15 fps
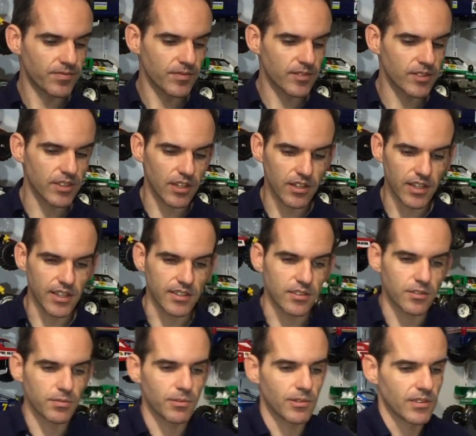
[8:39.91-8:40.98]
So
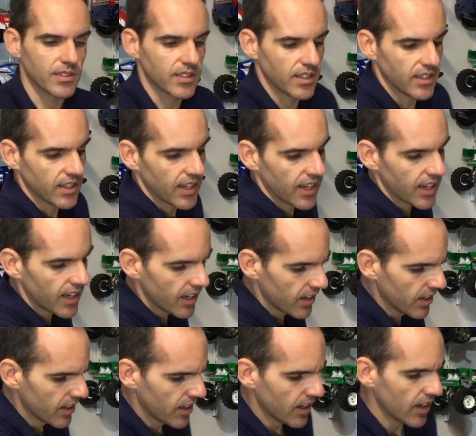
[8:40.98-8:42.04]
that's what's in there.
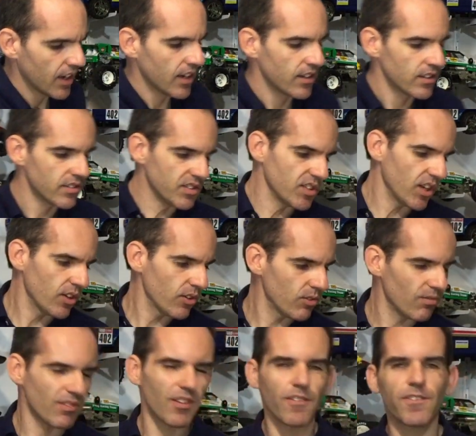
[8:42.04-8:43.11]

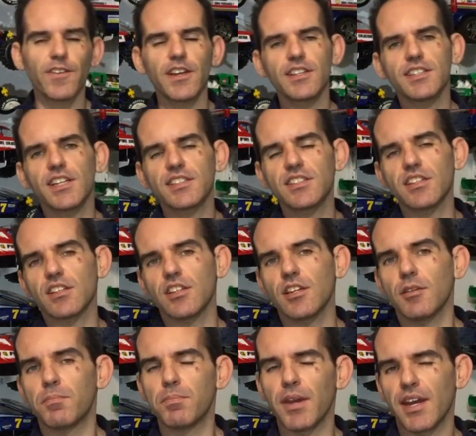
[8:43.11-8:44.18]
So the fantastic thing
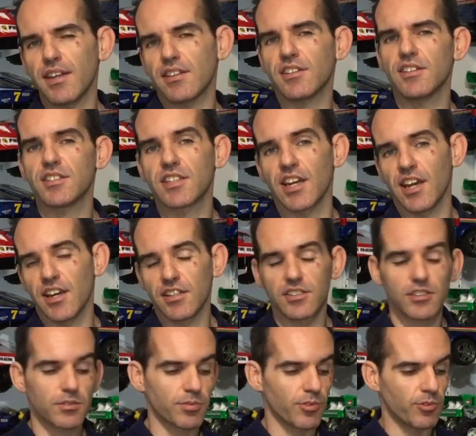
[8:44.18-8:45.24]
about these cars,
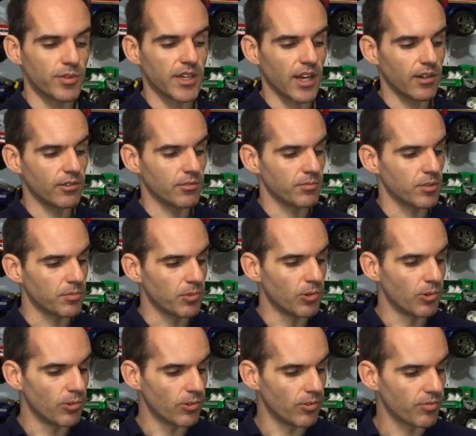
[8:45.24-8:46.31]
just before we go on with
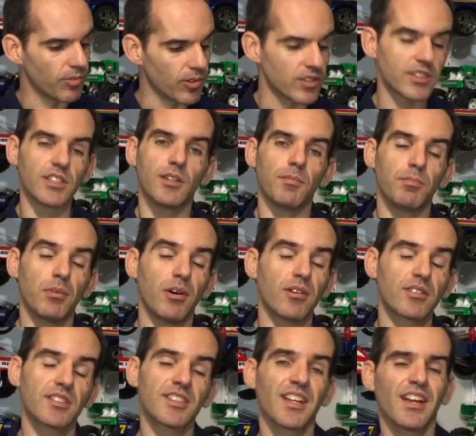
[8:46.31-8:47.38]
more of what's in the
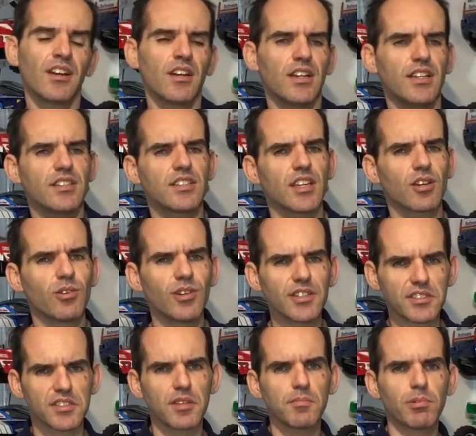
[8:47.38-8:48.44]
box, is they're quite
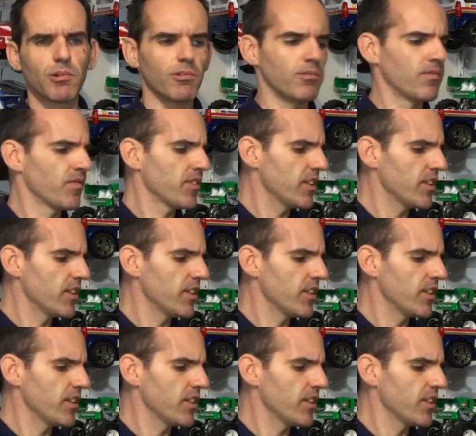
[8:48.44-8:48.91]
simple.